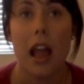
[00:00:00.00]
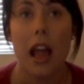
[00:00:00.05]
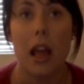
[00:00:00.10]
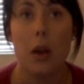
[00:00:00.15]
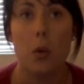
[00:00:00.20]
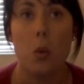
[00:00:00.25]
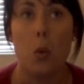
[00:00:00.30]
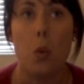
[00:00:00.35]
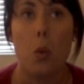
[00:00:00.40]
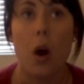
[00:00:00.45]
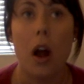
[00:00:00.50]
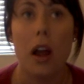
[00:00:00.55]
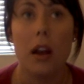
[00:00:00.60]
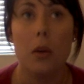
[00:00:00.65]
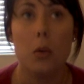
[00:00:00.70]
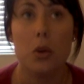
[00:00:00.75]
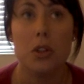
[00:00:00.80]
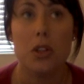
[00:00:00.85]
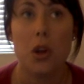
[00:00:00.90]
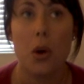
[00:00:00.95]
and what
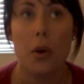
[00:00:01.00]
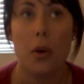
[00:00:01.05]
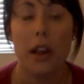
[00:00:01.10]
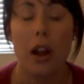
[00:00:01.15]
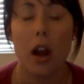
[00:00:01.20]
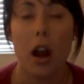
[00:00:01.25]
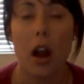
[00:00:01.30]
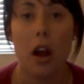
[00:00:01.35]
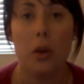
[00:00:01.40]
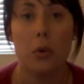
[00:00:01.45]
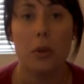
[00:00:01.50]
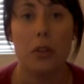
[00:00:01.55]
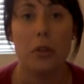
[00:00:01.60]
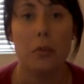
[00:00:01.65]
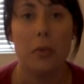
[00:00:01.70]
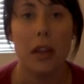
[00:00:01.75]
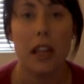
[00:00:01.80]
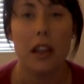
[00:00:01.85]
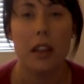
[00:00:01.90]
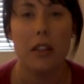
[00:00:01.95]
was going on with
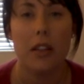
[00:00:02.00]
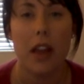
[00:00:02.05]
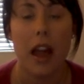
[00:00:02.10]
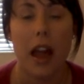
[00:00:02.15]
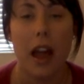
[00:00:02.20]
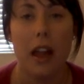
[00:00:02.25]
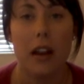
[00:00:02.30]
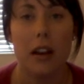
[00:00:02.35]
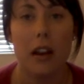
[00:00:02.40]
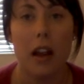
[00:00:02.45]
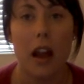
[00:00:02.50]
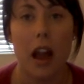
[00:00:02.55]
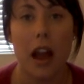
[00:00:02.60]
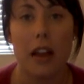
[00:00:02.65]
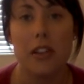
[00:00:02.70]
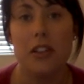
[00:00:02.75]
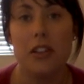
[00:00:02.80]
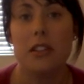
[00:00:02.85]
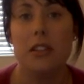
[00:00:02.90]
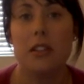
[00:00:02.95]
me that
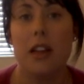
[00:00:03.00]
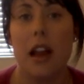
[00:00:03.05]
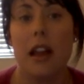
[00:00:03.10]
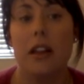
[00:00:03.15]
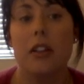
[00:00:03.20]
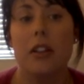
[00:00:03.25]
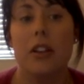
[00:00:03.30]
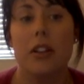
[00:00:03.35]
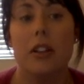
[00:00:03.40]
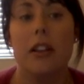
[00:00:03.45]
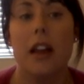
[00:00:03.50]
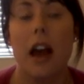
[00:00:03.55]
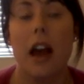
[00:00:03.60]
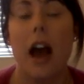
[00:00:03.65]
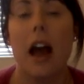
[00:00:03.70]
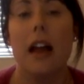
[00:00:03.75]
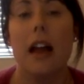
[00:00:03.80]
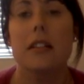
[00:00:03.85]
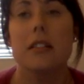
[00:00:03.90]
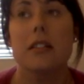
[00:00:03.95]
I could
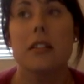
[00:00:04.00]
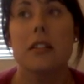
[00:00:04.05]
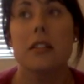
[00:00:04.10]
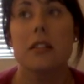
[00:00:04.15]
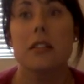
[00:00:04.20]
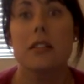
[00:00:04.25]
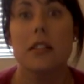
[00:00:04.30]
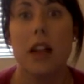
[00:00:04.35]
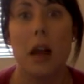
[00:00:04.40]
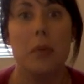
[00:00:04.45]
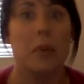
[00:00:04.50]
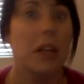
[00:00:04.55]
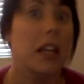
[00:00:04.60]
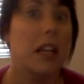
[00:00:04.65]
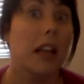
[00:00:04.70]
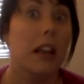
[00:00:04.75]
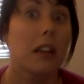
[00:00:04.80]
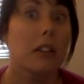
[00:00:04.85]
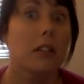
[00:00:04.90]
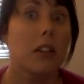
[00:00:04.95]
not stop
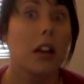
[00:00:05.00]
eating.